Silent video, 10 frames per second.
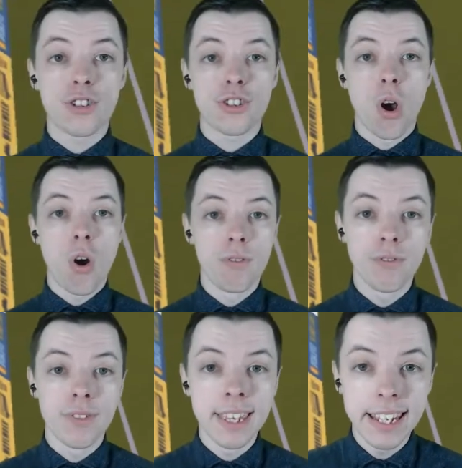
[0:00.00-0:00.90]
of
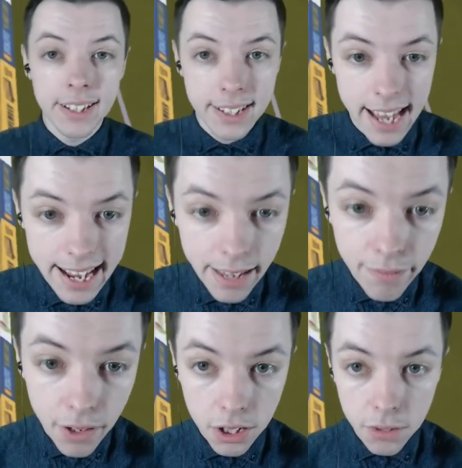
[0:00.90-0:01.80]
the
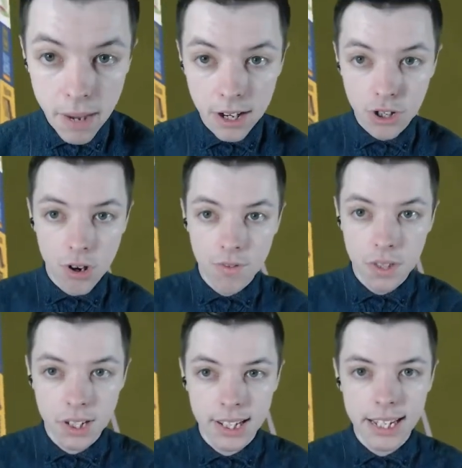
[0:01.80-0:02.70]
first match of the
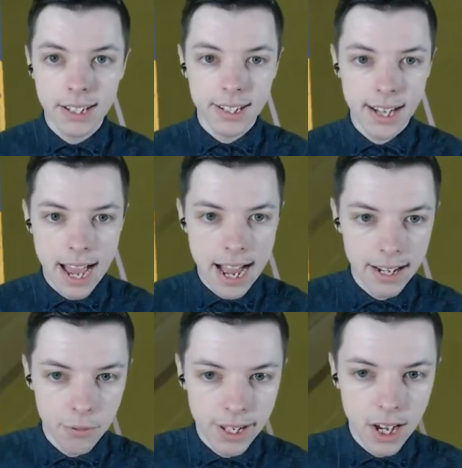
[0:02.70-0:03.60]
season. And we
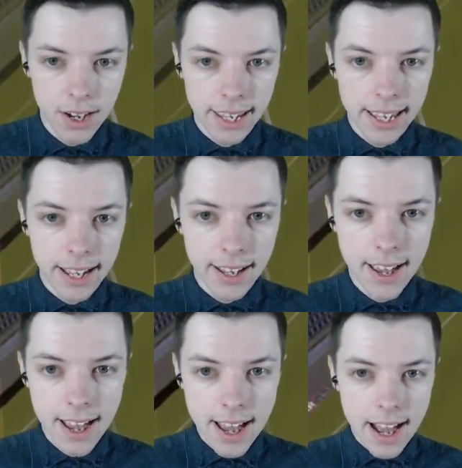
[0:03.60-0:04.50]
are here
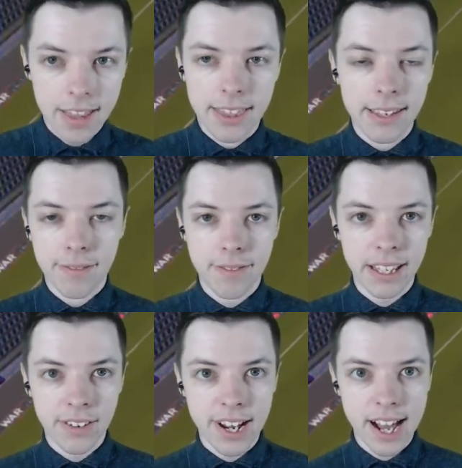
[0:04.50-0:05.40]
at the
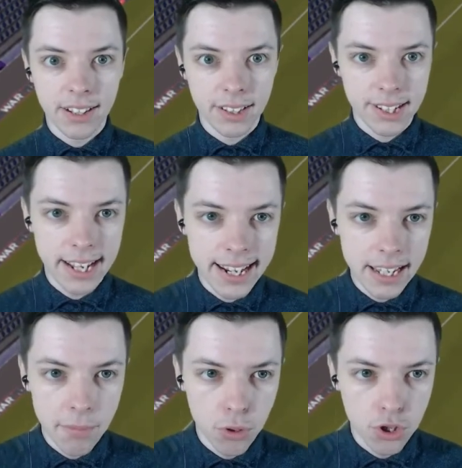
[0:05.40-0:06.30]
Villarreal Stadium, or
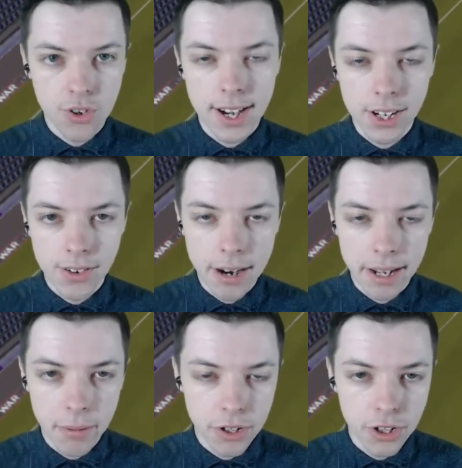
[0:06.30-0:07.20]
the training ground, I would
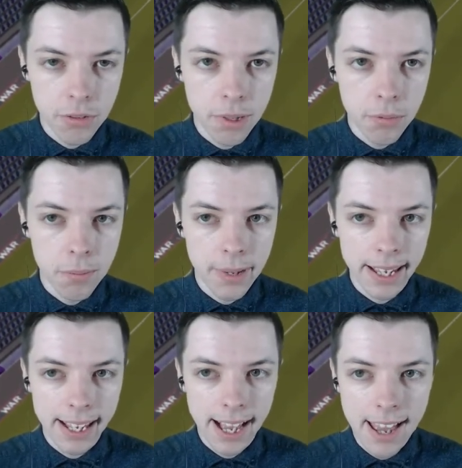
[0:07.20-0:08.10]
assume it would be,
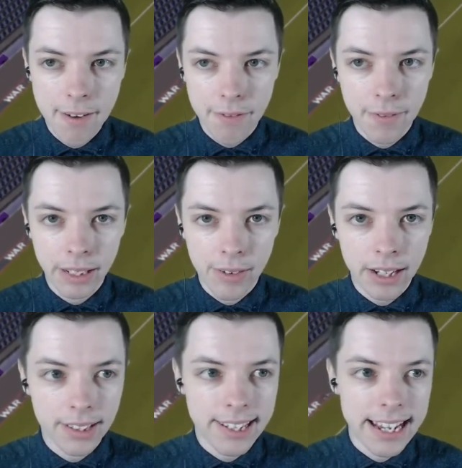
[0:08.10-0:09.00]
for Villarreal to
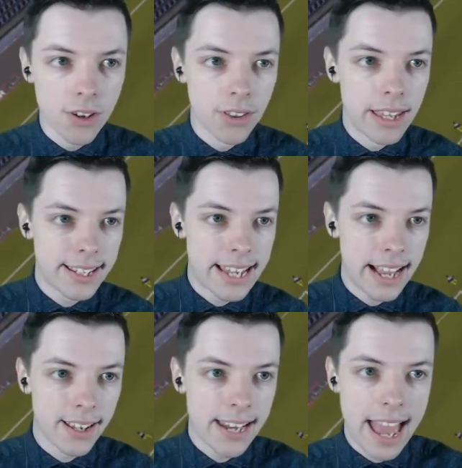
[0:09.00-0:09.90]
take on their second
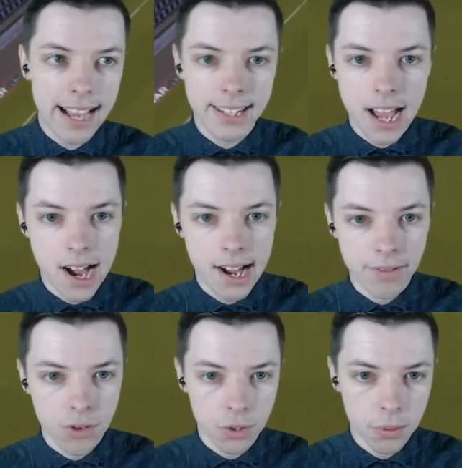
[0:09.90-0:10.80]
XI. Of course,
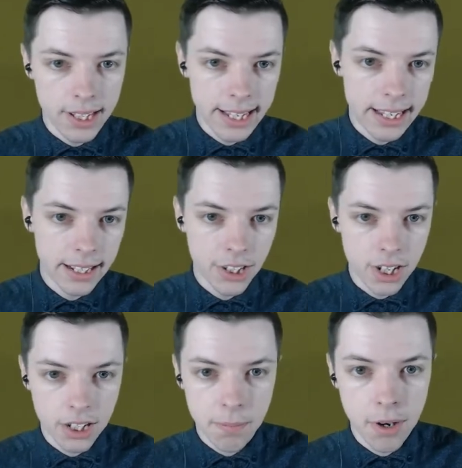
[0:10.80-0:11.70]
we're taking charge of
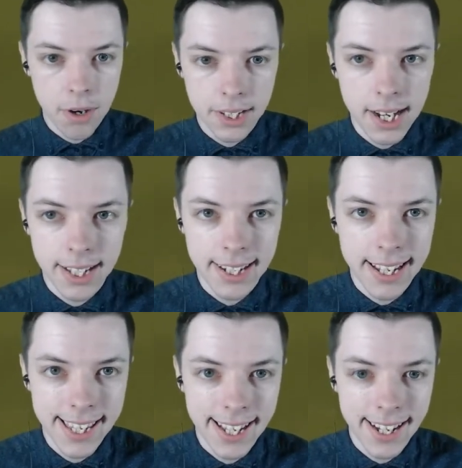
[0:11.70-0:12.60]
both sides, and here they
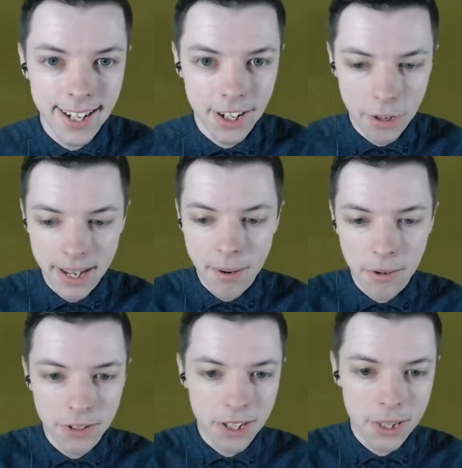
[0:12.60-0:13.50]
are coming out onto the
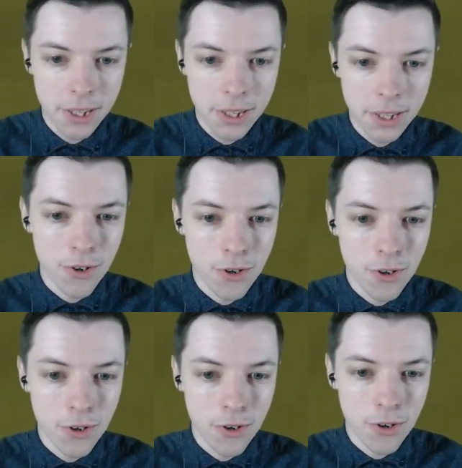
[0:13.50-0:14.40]
pitch, of course. A very
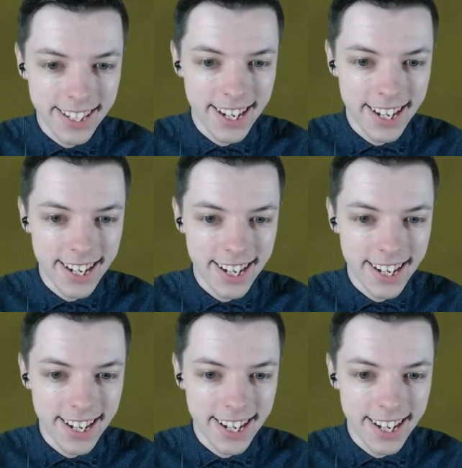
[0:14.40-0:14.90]
exciting moment